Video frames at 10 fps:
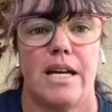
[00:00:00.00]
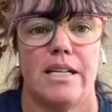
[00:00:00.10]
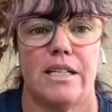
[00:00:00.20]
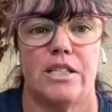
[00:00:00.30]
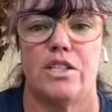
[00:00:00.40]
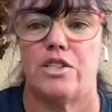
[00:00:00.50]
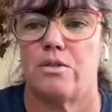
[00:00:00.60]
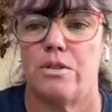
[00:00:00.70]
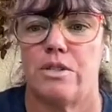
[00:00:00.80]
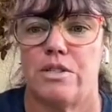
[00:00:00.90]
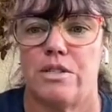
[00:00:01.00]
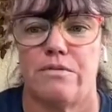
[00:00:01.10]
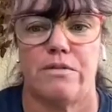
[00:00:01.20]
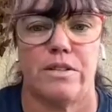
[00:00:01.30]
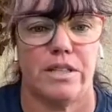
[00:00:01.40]
And so there's
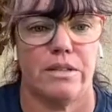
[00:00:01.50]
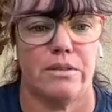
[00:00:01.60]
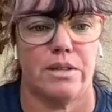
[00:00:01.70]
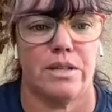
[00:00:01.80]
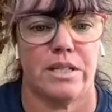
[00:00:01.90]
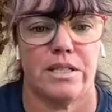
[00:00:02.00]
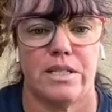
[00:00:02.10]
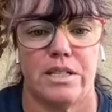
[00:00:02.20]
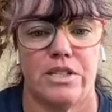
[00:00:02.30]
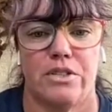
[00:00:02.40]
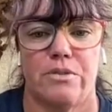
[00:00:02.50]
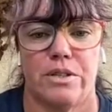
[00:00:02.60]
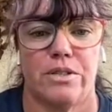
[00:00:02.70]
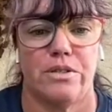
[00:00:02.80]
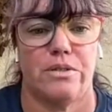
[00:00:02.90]
different things that you
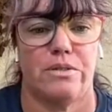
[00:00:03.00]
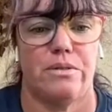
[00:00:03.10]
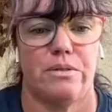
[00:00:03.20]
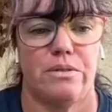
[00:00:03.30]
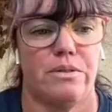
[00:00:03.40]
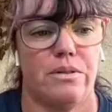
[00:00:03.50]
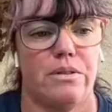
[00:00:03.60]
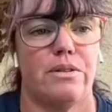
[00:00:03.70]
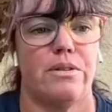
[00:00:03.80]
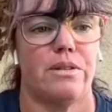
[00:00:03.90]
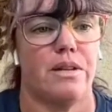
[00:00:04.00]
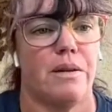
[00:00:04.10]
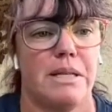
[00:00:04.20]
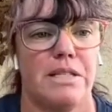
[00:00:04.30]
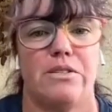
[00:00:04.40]
can, I
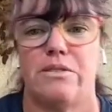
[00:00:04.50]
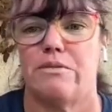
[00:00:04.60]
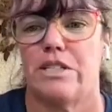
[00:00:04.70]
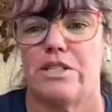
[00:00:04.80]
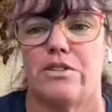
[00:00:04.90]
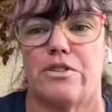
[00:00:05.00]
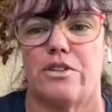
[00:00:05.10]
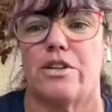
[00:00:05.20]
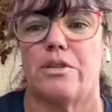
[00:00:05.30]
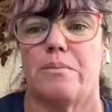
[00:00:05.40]
mean, do the research on